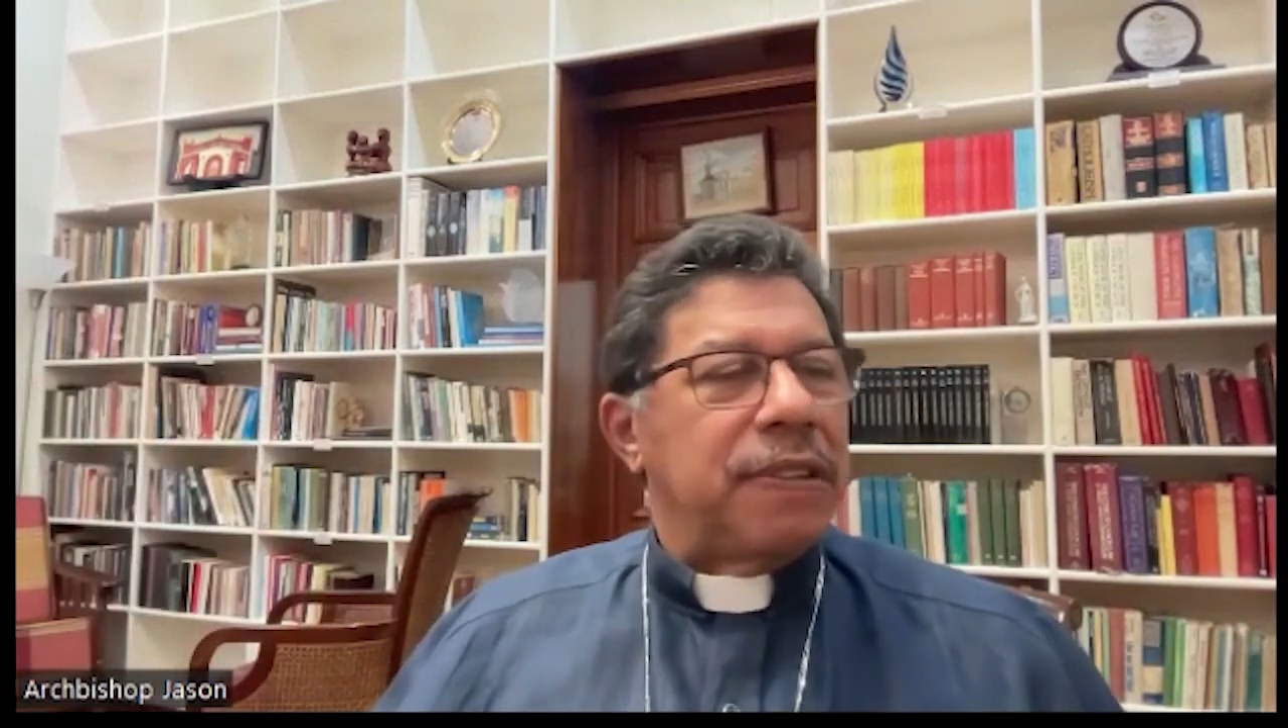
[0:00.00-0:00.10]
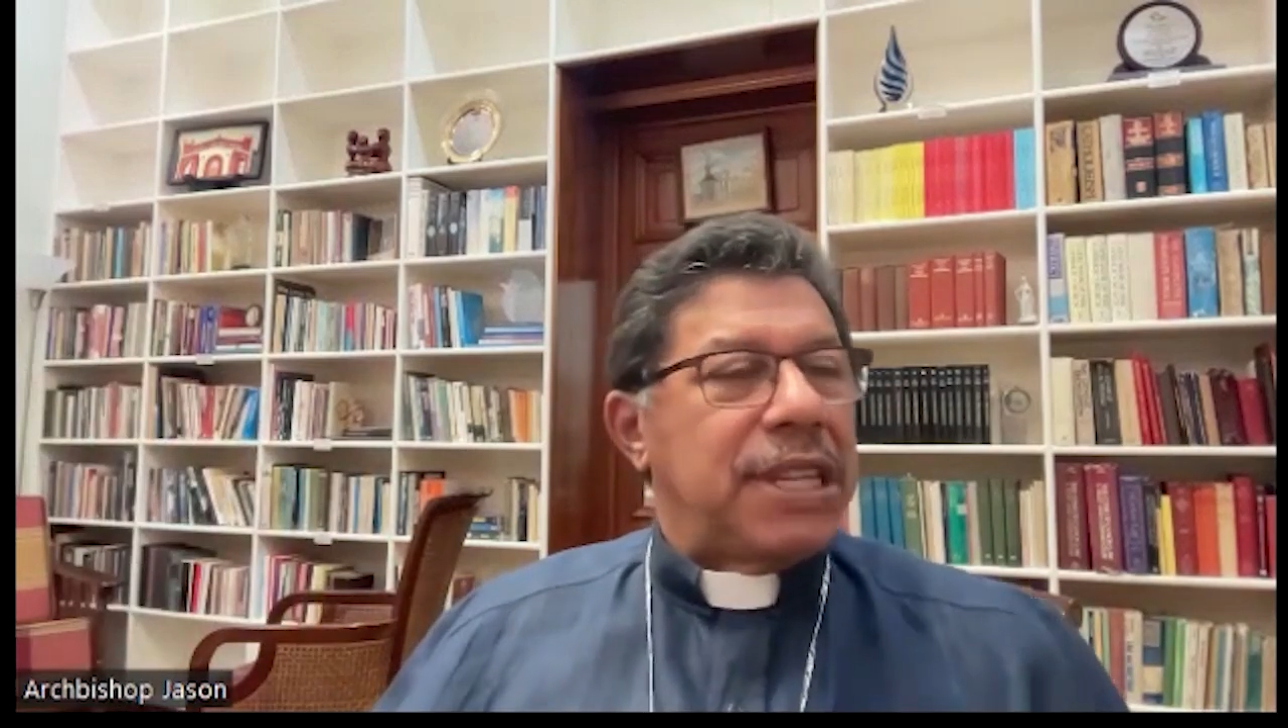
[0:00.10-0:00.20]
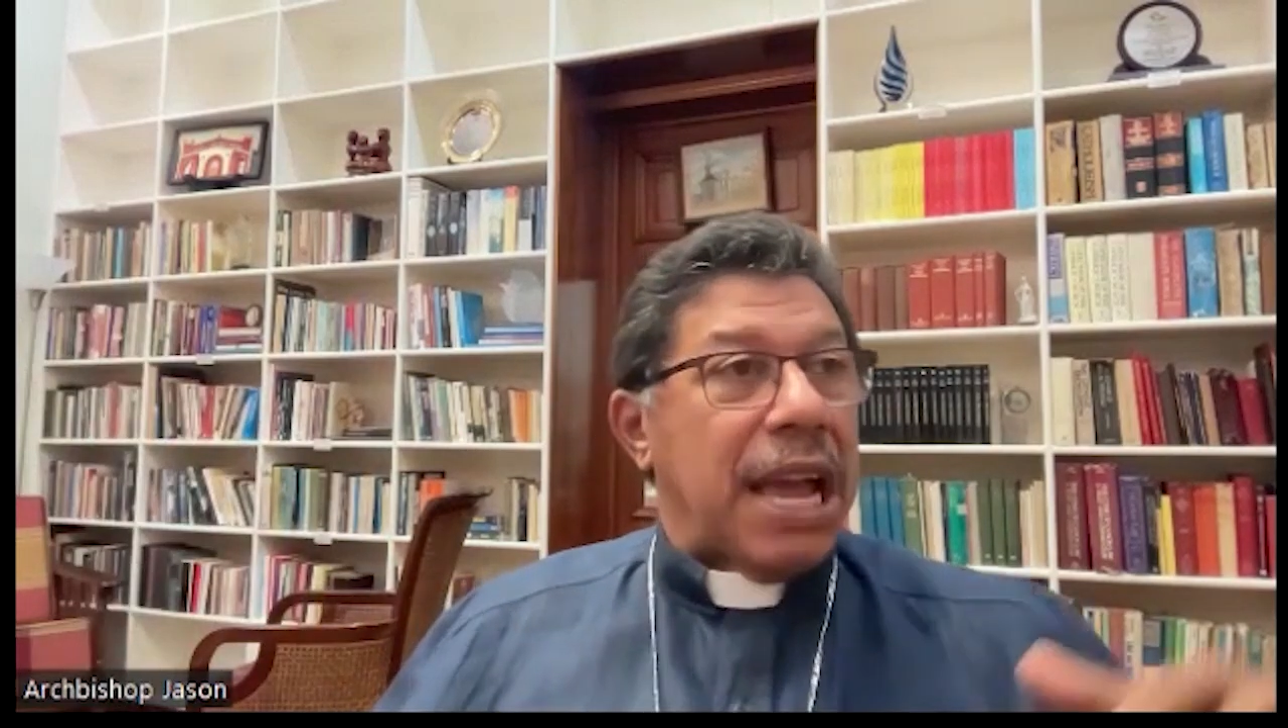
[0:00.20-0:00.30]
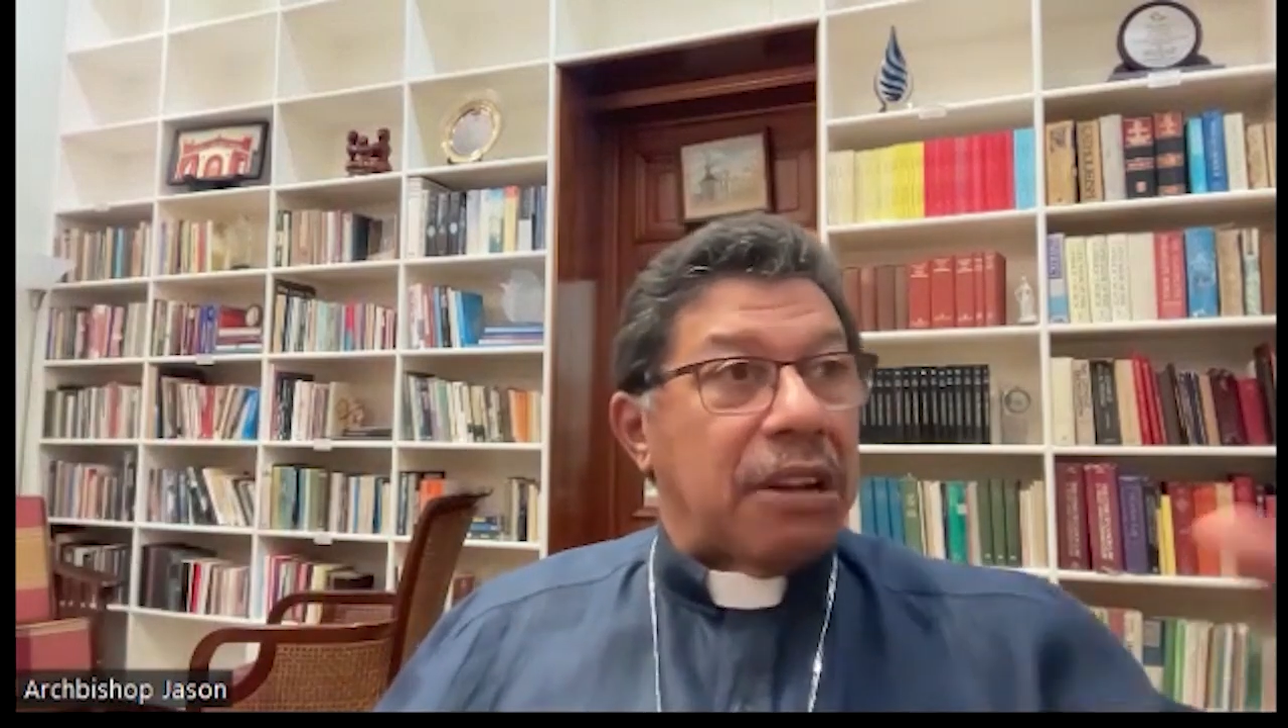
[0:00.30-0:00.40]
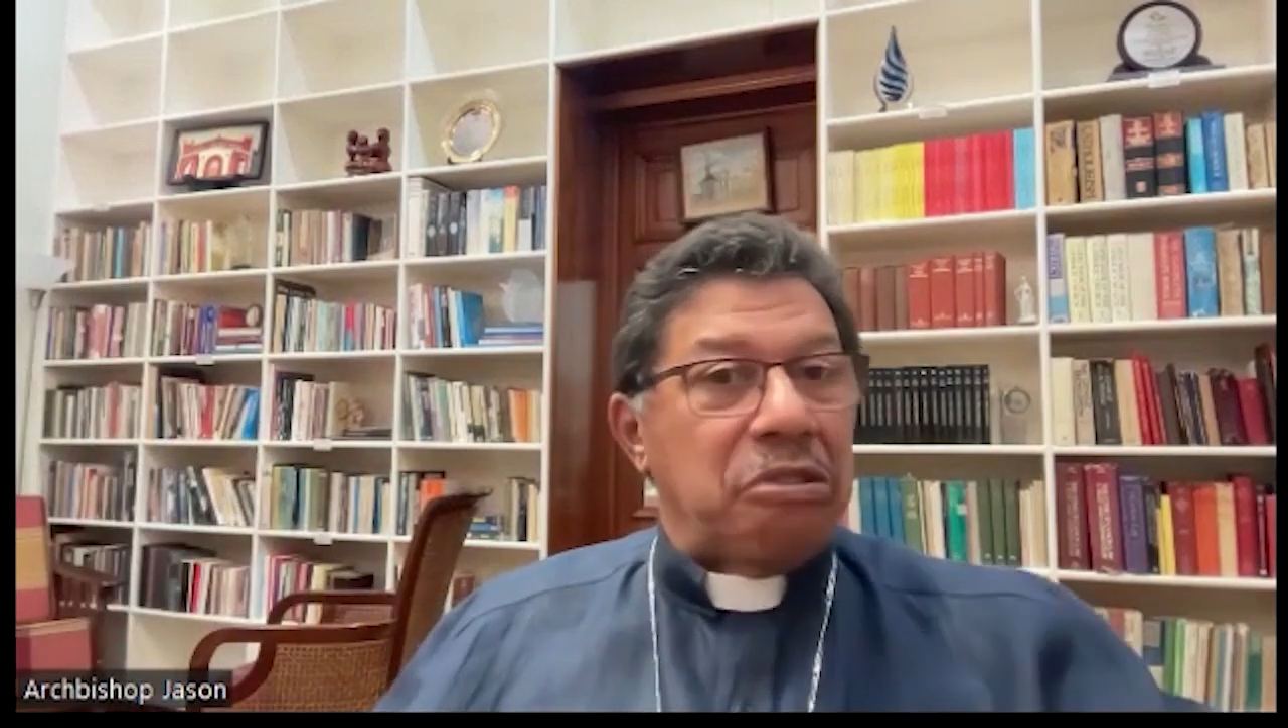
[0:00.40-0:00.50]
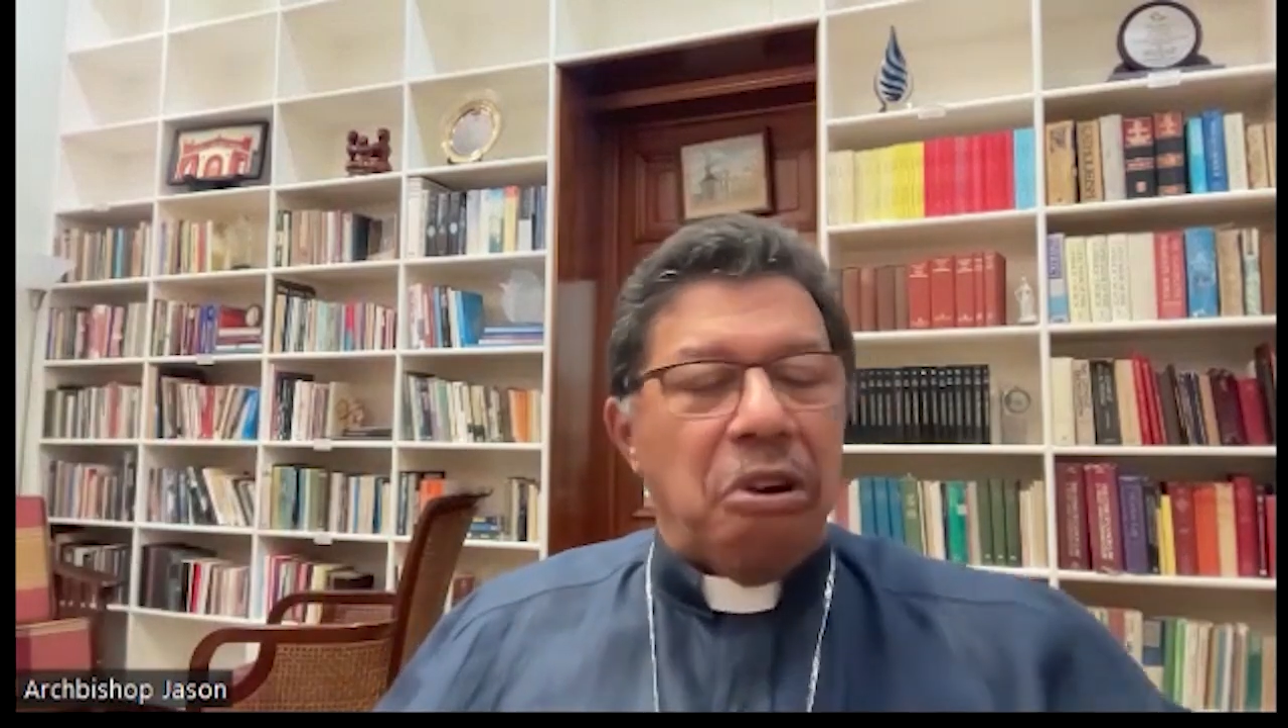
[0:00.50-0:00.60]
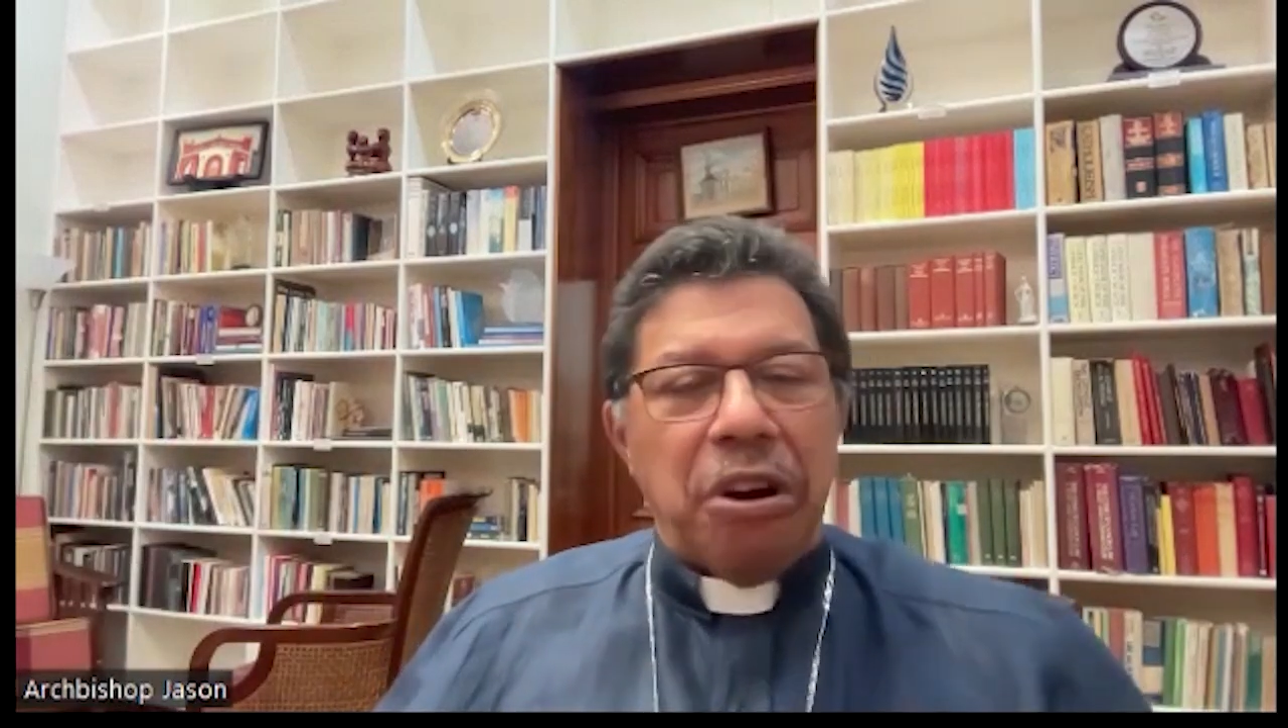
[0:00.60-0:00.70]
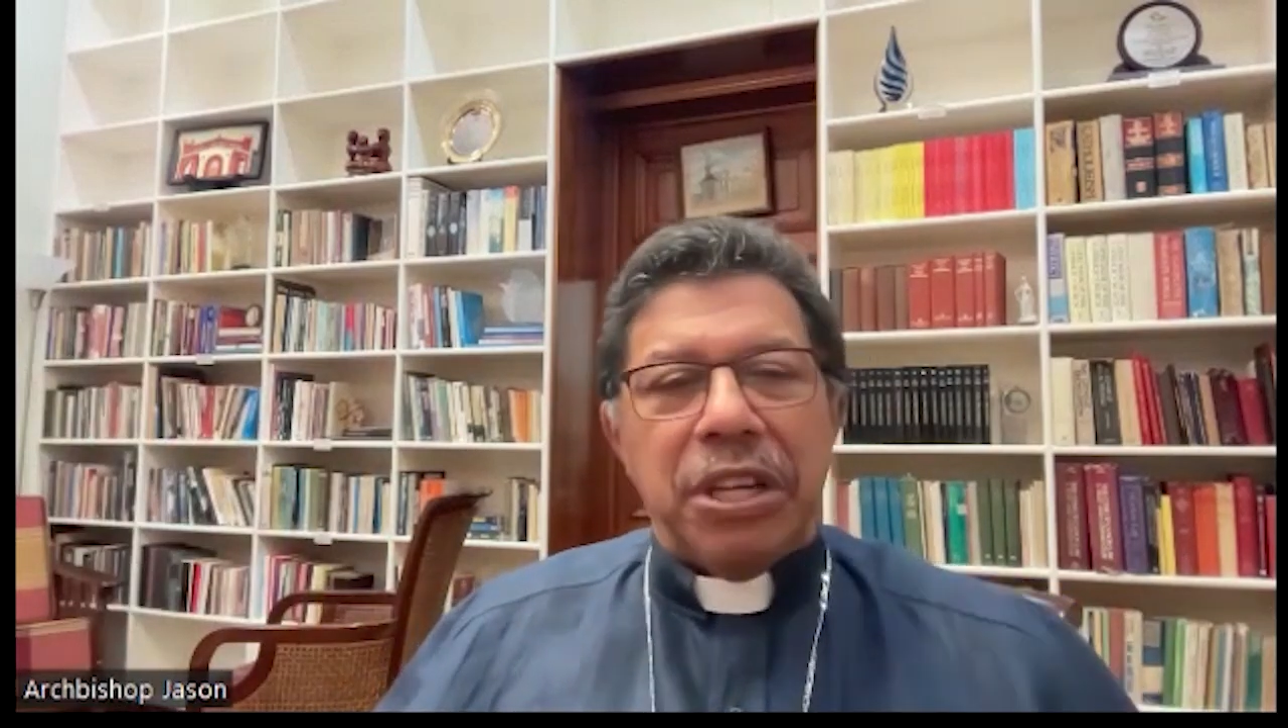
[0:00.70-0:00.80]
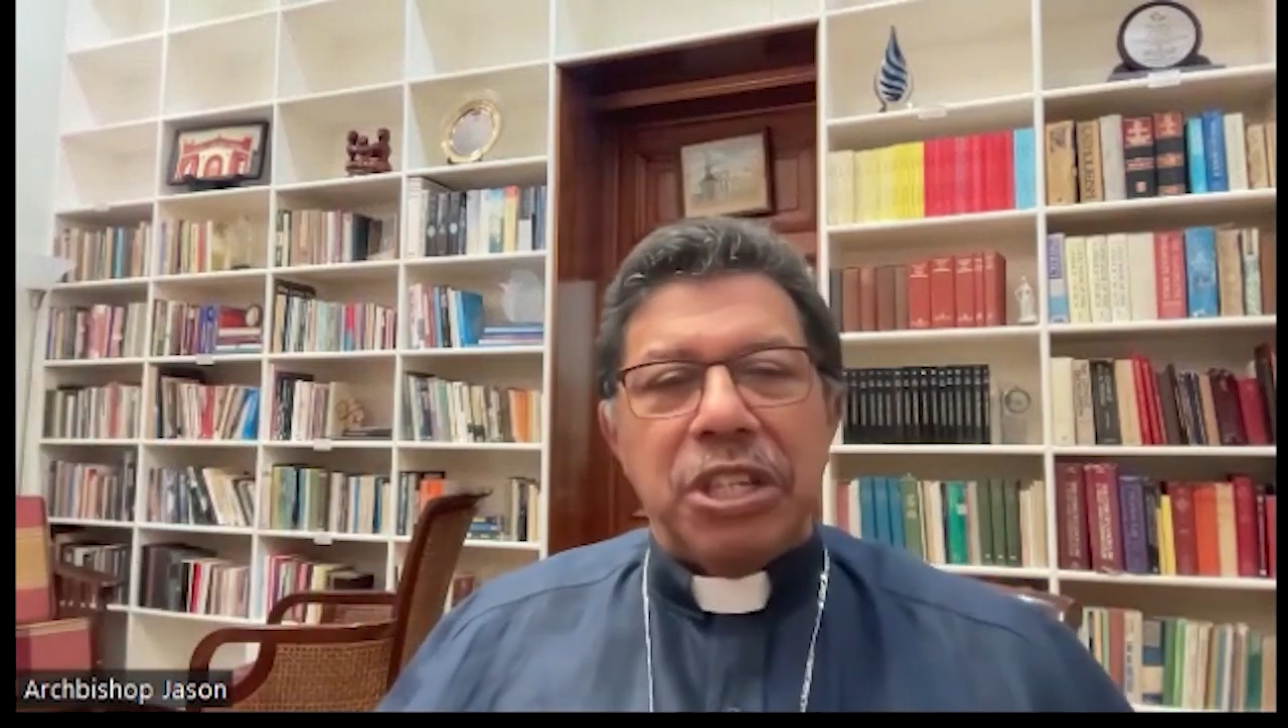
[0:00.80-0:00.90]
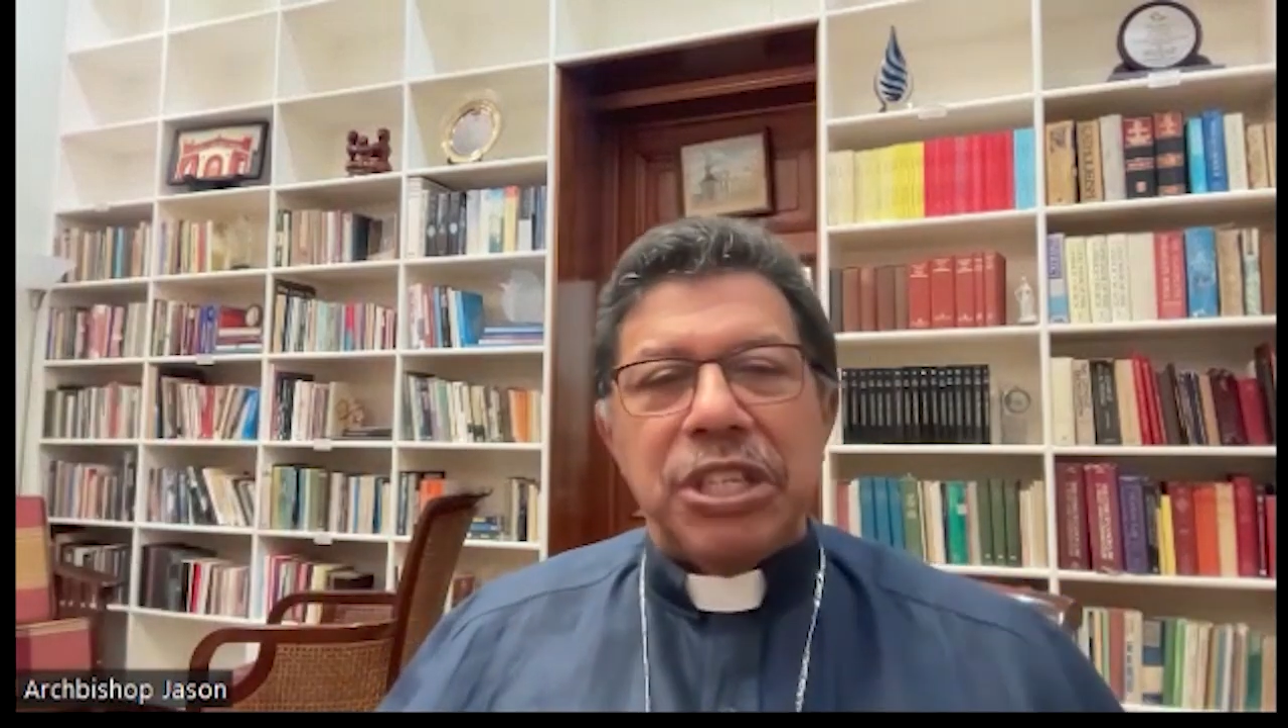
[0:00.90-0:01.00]

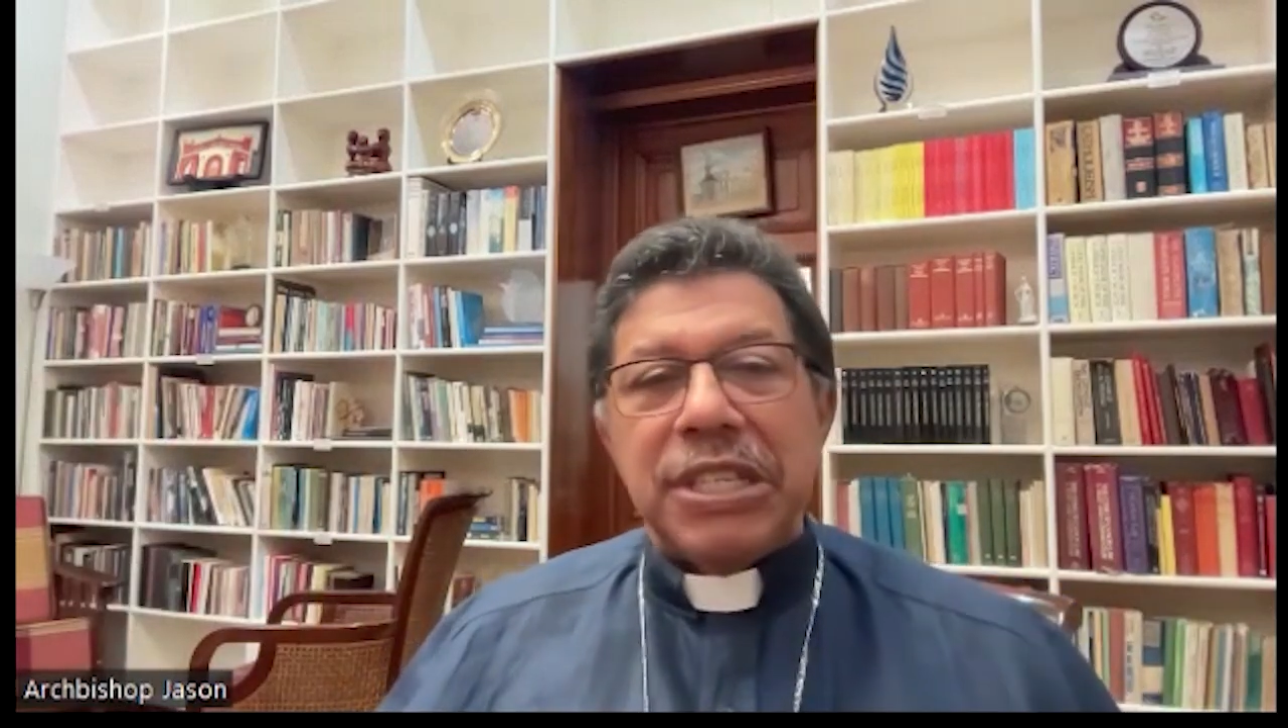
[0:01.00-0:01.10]
technology,